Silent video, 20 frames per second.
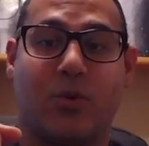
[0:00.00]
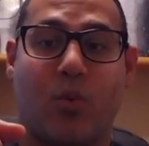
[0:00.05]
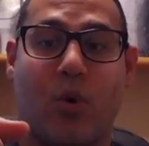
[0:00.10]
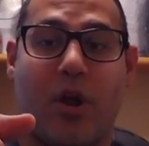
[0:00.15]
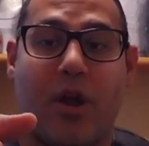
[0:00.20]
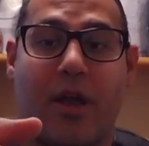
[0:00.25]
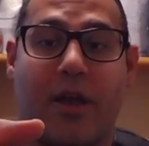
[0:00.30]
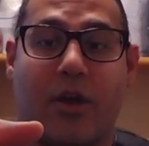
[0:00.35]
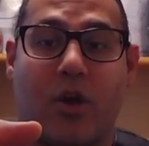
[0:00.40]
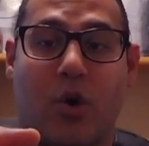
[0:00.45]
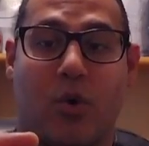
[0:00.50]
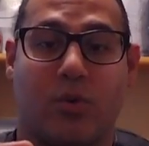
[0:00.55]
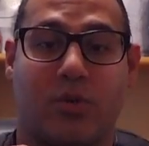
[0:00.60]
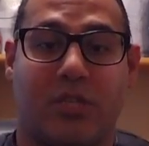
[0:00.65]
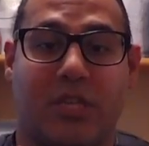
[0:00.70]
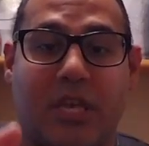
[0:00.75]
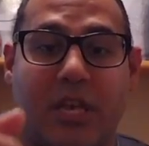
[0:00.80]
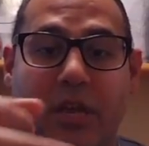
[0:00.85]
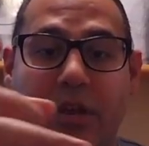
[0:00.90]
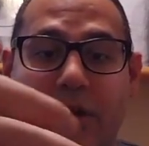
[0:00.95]
where it goes
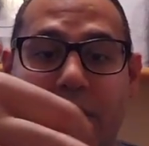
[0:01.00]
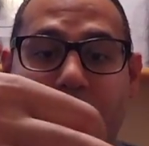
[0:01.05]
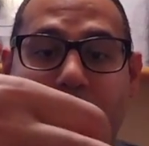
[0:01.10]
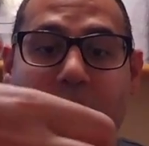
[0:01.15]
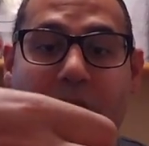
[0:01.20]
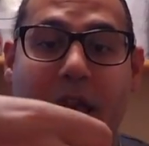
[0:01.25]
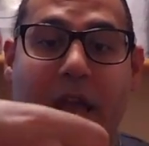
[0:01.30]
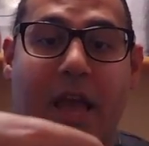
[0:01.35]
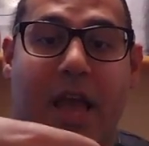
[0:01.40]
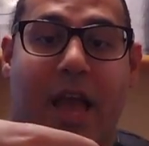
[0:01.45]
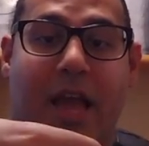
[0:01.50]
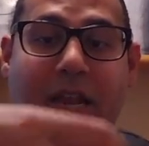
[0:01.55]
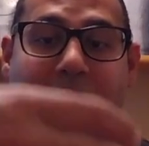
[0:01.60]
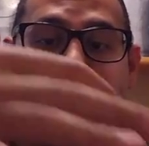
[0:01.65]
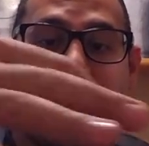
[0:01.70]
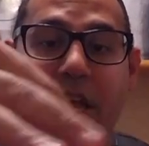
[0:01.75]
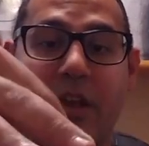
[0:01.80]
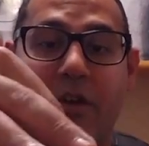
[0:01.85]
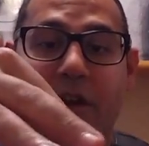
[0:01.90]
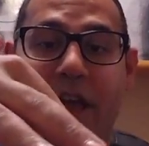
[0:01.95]
here and
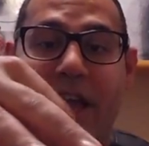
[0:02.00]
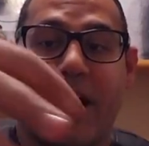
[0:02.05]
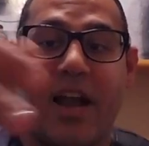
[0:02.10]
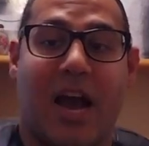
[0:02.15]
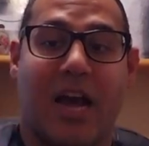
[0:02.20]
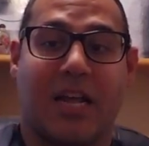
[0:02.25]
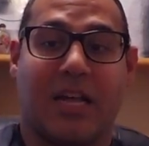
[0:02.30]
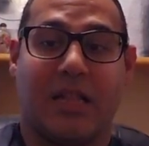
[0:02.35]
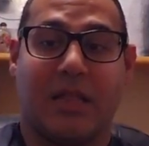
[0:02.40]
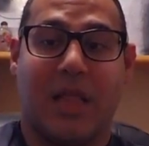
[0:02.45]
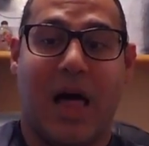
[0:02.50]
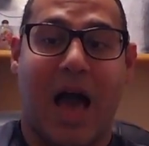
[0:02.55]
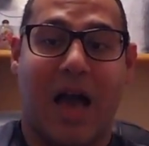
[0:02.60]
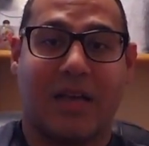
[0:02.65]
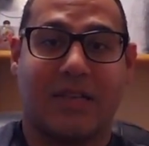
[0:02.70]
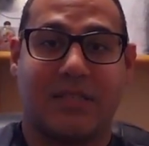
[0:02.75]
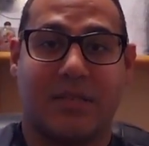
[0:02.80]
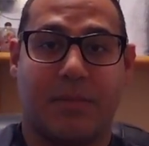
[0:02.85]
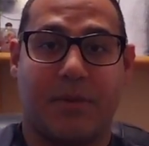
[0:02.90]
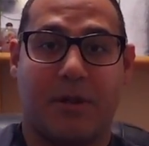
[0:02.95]
kind of
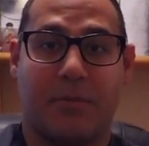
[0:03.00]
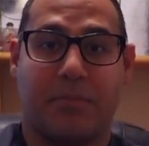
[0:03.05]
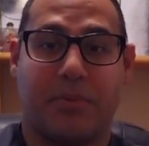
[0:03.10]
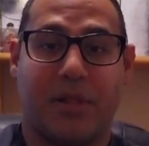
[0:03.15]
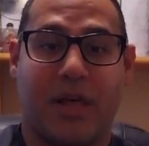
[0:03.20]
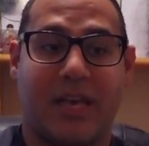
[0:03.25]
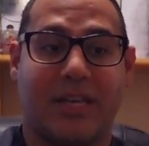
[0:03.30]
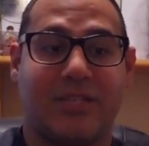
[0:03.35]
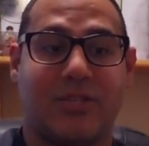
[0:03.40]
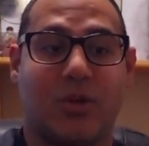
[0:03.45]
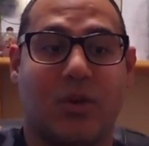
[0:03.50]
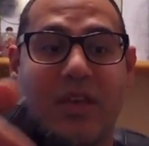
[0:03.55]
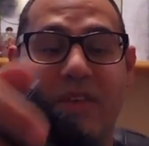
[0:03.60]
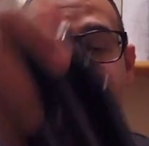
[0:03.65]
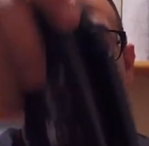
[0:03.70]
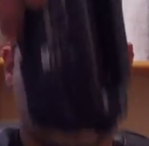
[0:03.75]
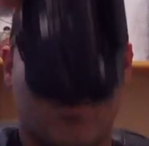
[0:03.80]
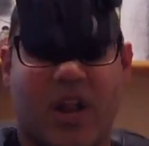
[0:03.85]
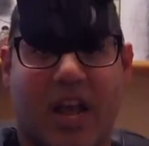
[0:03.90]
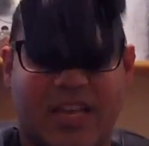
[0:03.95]
locks them in place. So
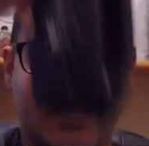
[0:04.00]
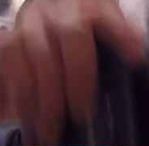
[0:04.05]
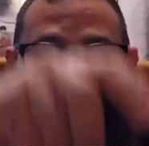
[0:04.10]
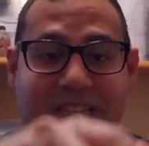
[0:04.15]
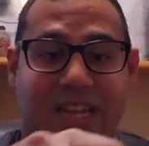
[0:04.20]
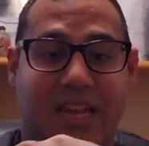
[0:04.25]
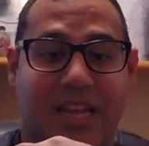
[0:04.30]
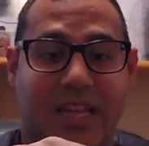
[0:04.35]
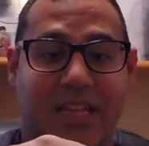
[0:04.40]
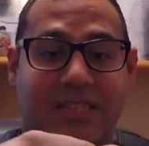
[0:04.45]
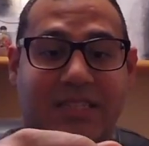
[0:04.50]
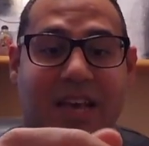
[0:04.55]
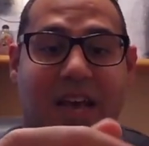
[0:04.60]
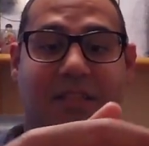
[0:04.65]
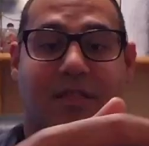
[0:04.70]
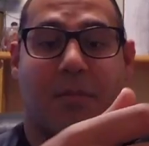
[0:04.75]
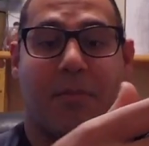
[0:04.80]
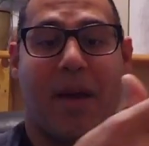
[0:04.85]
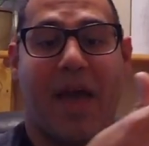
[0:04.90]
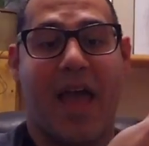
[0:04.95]
even when I stick it inside
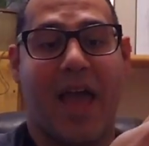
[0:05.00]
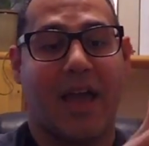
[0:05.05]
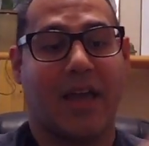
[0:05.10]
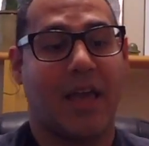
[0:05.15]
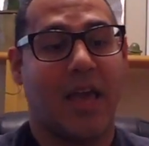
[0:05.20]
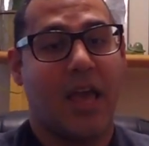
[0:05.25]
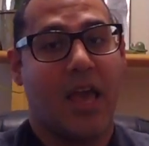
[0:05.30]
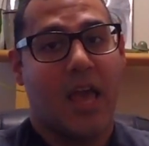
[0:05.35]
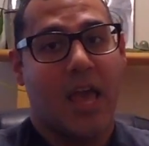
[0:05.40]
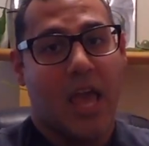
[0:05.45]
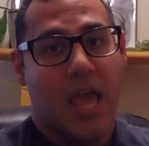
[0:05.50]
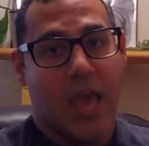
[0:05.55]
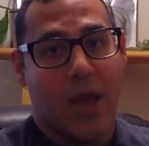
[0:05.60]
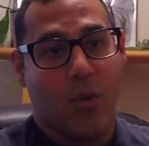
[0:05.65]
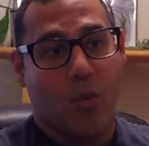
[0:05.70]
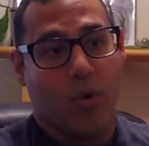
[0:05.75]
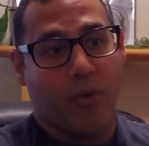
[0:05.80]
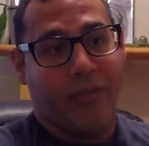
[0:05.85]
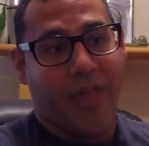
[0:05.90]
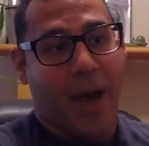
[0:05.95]
the bag, it
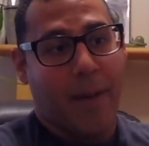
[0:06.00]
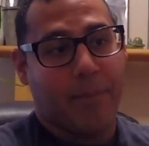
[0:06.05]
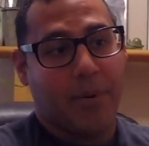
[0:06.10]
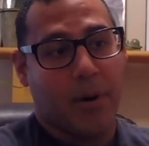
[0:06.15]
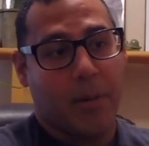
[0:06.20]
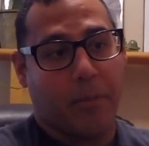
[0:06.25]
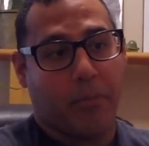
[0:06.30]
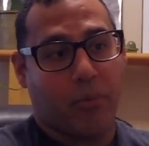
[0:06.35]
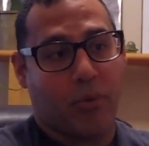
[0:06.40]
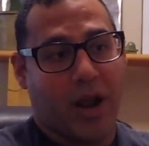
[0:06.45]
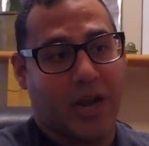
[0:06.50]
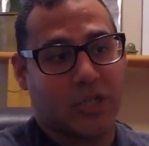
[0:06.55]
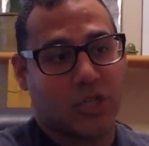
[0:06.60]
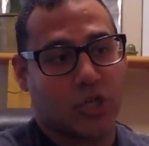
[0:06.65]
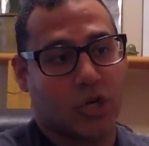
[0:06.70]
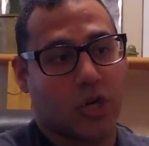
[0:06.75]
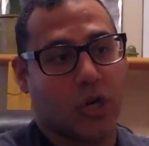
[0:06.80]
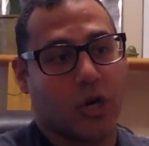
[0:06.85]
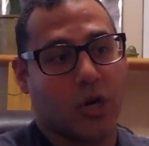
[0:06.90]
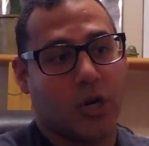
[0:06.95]
will not put
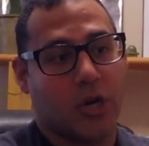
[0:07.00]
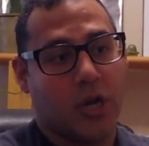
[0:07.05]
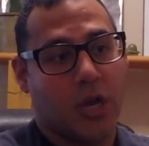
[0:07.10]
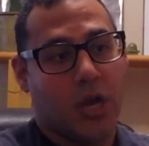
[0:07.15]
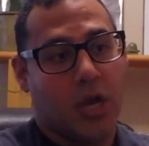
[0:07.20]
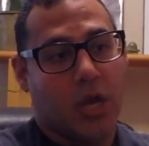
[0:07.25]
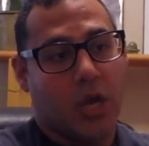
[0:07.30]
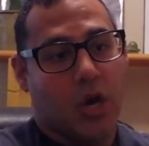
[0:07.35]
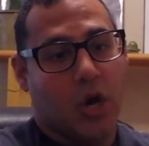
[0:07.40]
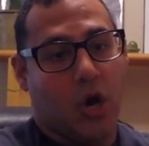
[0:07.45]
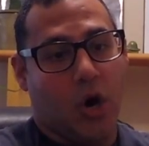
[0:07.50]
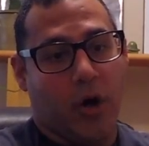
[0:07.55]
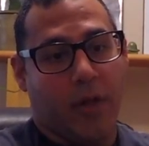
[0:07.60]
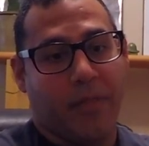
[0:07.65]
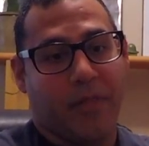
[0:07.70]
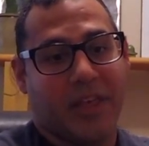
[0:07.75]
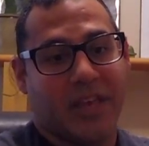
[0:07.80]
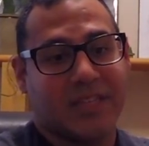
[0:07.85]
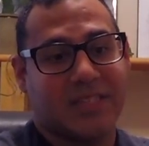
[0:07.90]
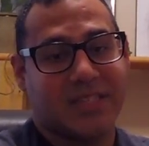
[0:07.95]
pressure on
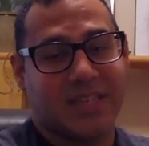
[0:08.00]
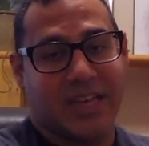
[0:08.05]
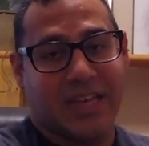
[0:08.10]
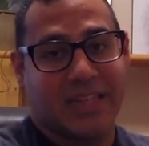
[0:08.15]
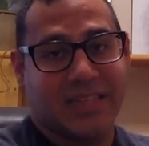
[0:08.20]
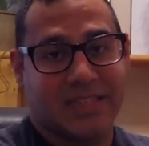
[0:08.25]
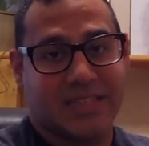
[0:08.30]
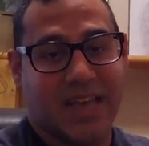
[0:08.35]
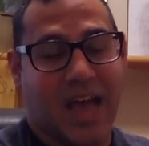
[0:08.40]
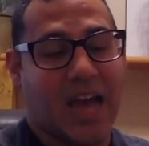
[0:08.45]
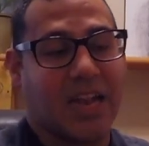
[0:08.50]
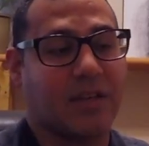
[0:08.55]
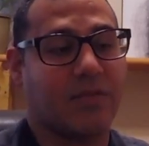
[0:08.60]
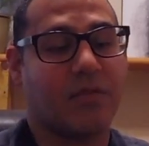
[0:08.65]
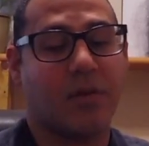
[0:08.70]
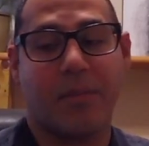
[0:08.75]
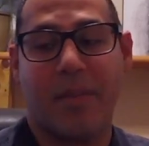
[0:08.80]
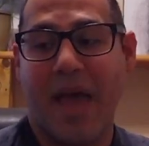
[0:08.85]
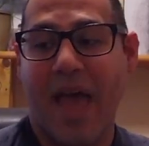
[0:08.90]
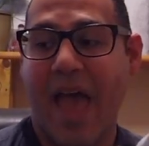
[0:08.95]
this inside of
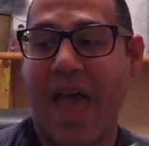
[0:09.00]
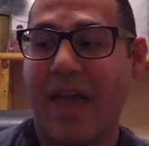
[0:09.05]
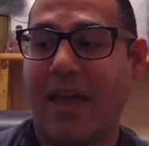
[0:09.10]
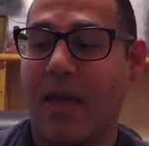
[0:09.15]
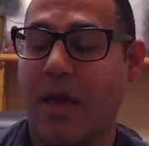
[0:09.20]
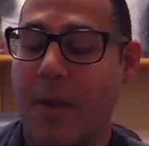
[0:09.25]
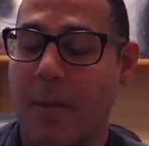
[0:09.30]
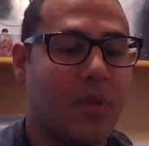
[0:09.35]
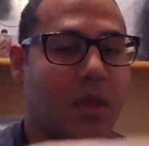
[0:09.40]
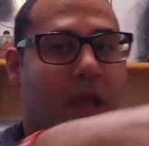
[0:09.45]
the bag.